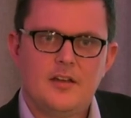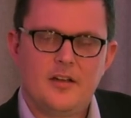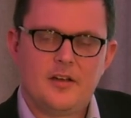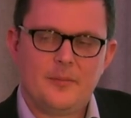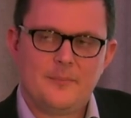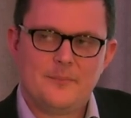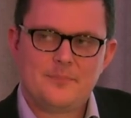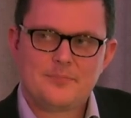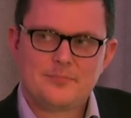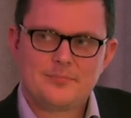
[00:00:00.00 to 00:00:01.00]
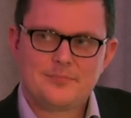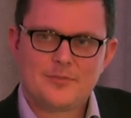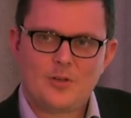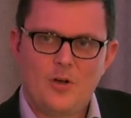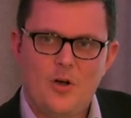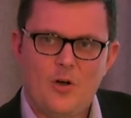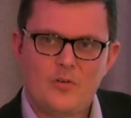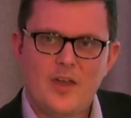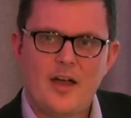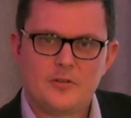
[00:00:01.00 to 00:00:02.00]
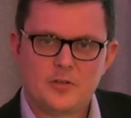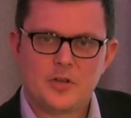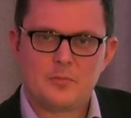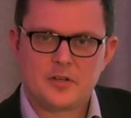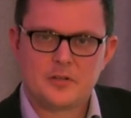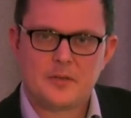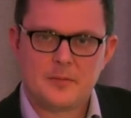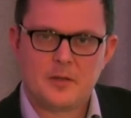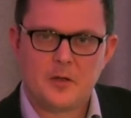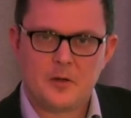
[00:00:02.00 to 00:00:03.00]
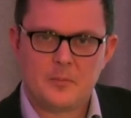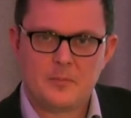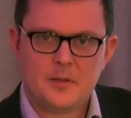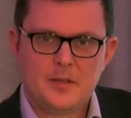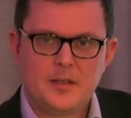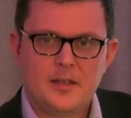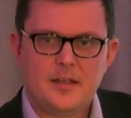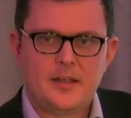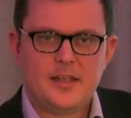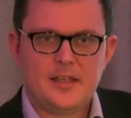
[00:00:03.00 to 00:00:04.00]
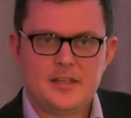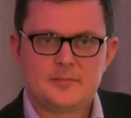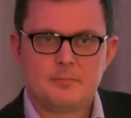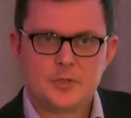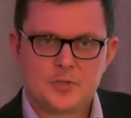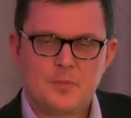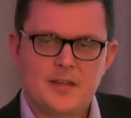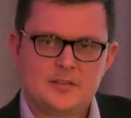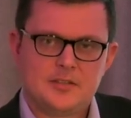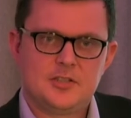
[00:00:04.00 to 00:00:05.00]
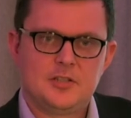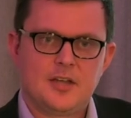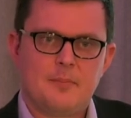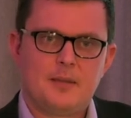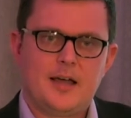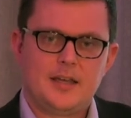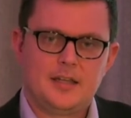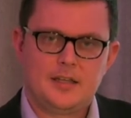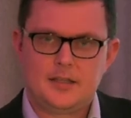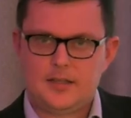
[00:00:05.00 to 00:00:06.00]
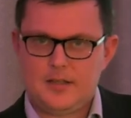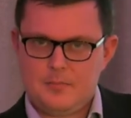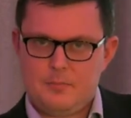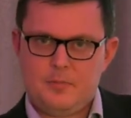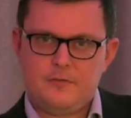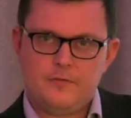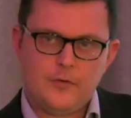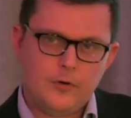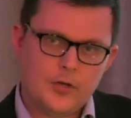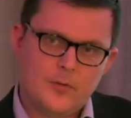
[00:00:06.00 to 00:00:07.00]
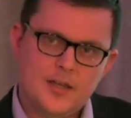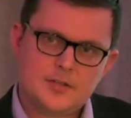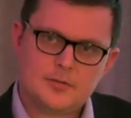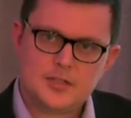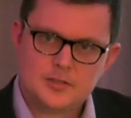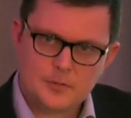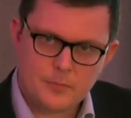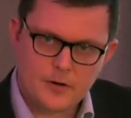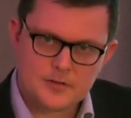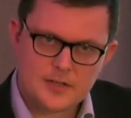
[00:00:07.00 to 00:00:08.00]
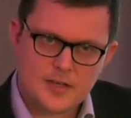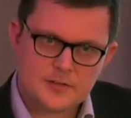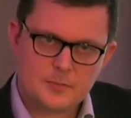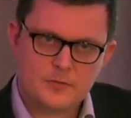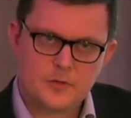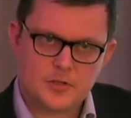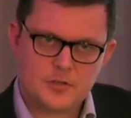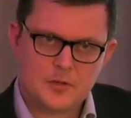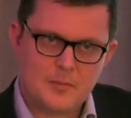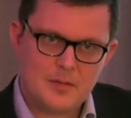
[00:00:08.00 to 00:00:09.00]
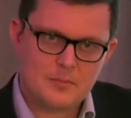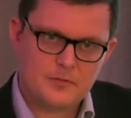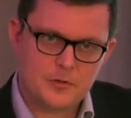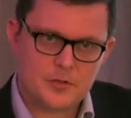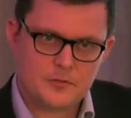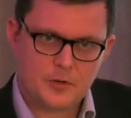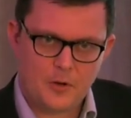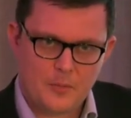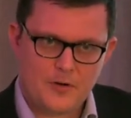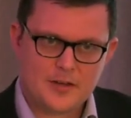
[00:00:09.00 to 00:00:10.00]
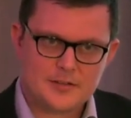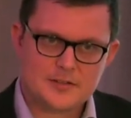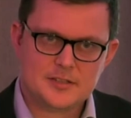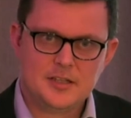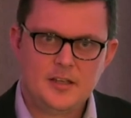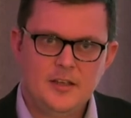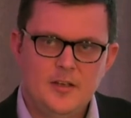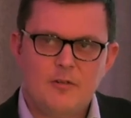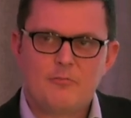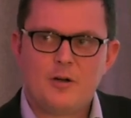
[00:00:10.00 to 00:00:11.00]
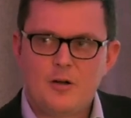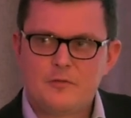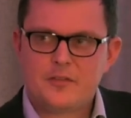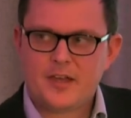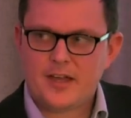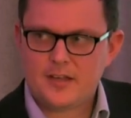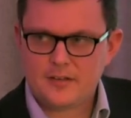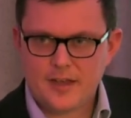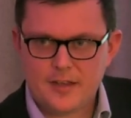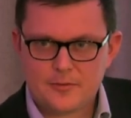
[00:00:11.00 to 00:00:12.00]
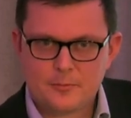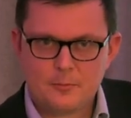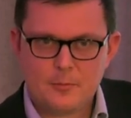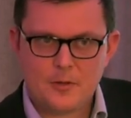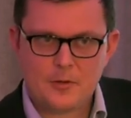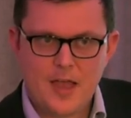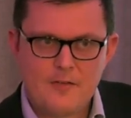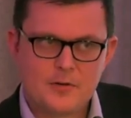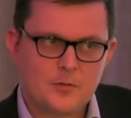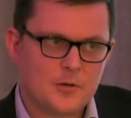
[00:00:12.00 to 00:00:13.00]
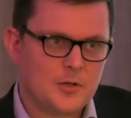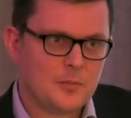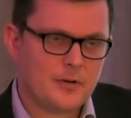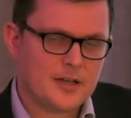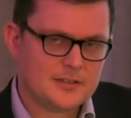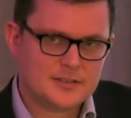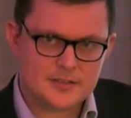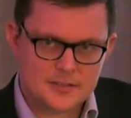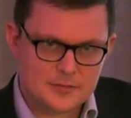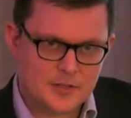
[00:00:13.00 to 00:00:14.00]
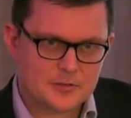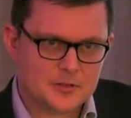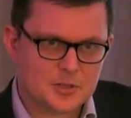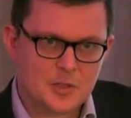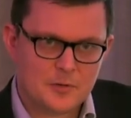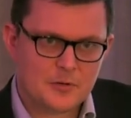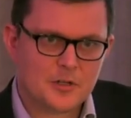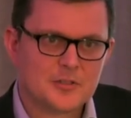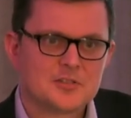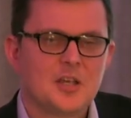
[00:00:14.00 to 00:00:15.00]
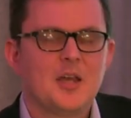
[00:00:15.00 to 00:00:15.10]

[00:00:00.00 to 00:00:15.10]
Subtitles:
on how you're going to bring the baby home. It is much better to do that planning before you enter into the process, before you commit, before you've got a pregnancy, rather than, as everyone who practices in this field has come across,